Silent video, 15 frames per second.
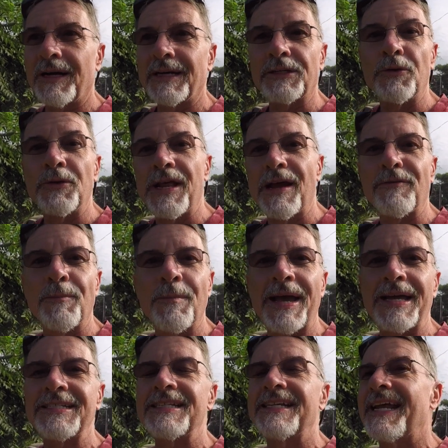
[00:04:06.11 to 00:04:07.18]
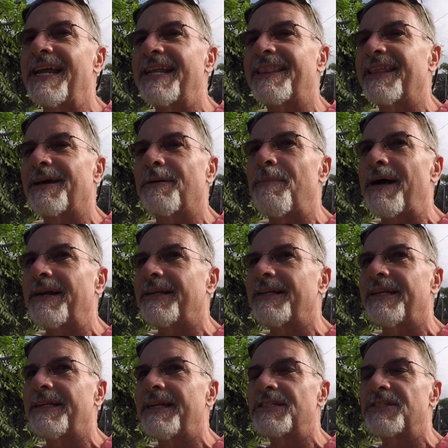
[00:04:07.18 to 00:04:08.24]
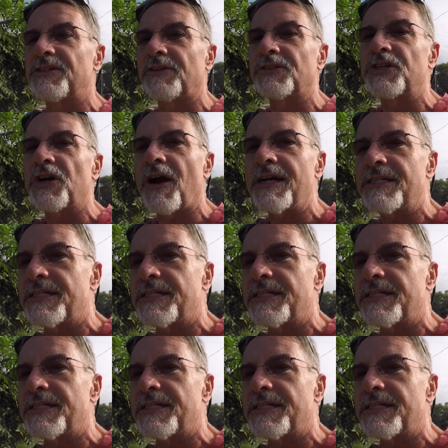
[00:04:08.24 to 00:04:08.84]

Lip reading: you never mentioned anything about an additional charge